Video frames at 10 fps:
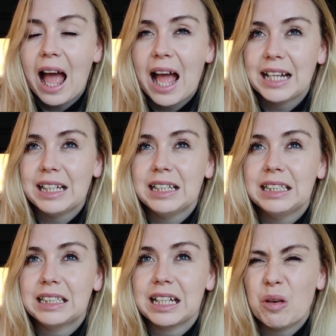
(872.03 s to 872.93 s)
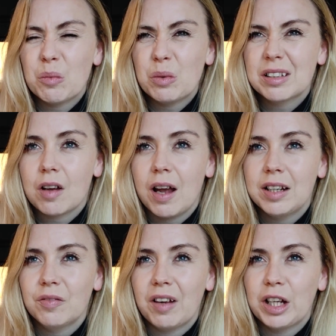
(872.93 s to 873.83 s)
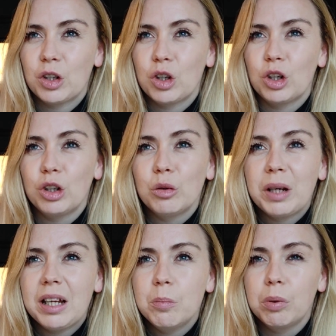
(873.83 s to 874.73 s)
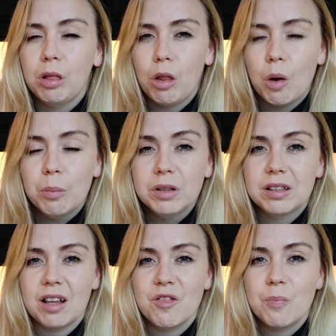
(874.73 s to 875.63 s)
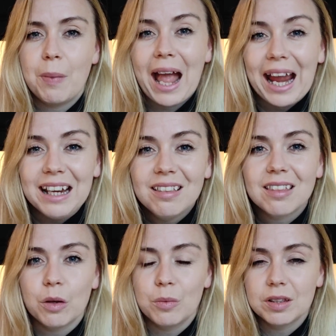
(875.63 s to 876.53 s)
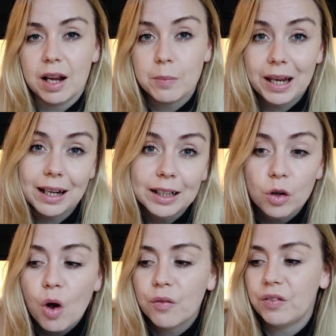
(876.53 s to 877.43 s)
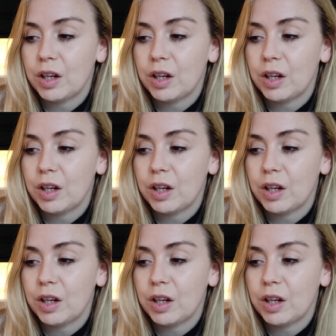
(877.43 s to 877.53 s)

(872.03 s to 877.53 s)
And it was kind of like gluey blobs of paint that was like peeling off.